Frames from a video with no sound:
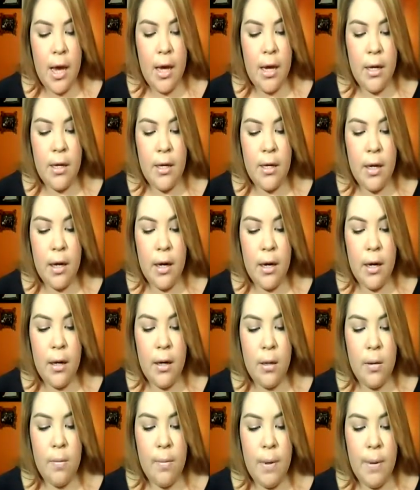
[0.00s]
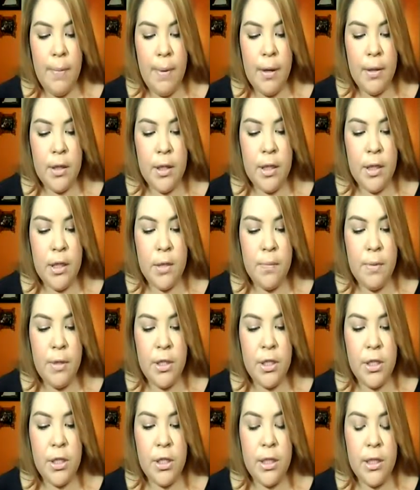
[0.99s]
And about these
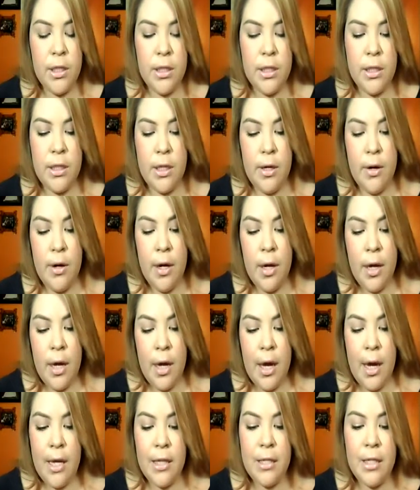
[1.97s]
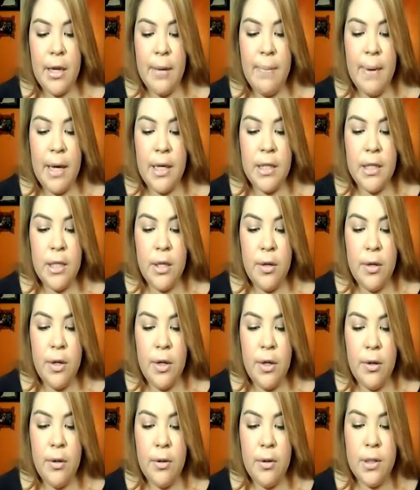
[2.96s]
brushes, they're
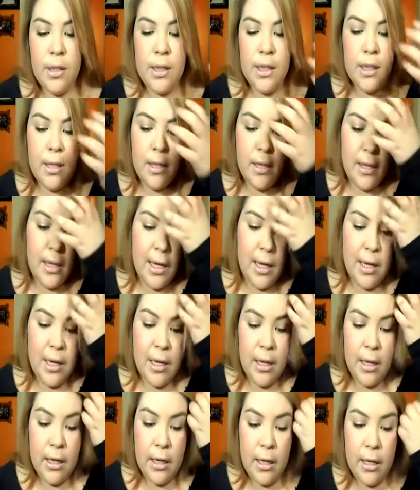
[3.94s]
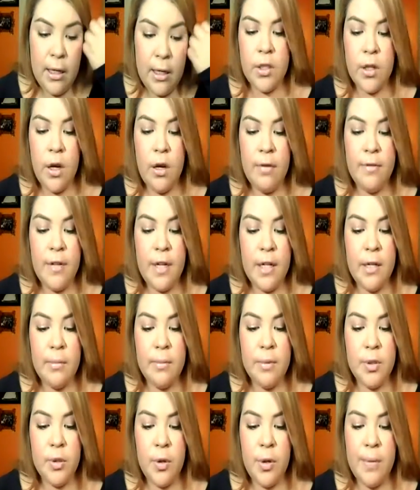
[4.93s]
antibacterial, synthetic, soft
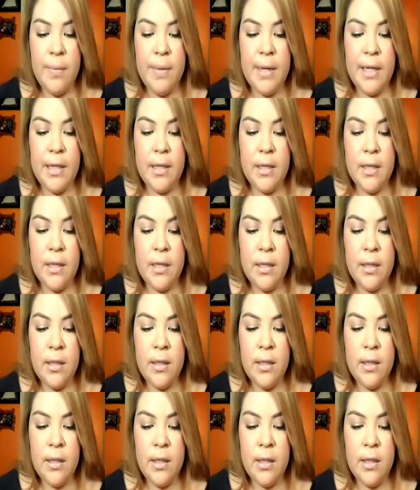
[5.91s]
and absorbent,